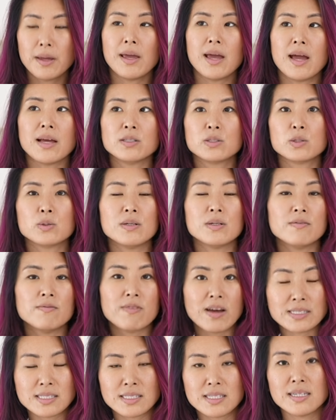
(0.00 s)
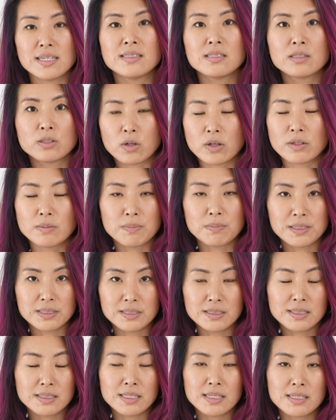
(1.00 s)
and to invest it and start in
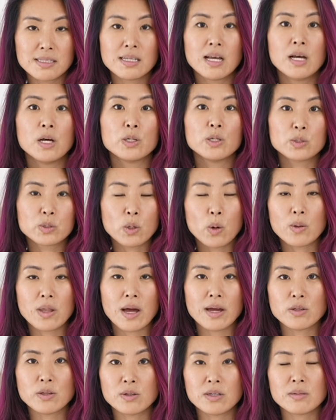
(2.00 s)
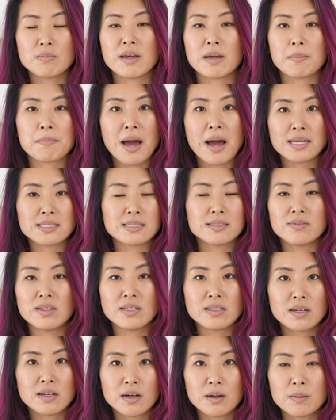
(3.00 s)
businesses so that you can make passive
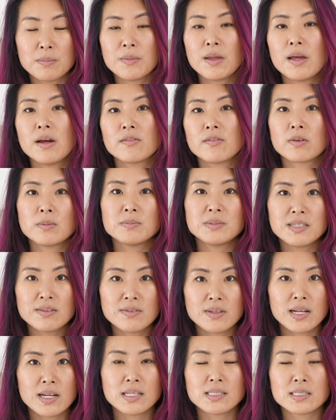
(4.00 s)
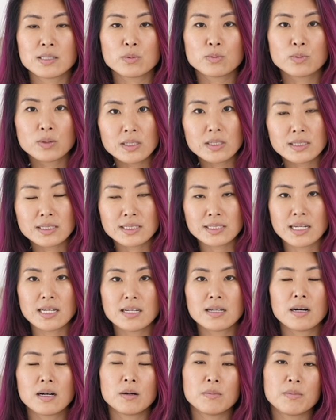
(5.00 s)
income from dividends and real estate
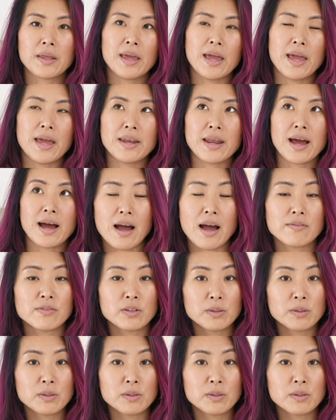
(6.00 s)
income and have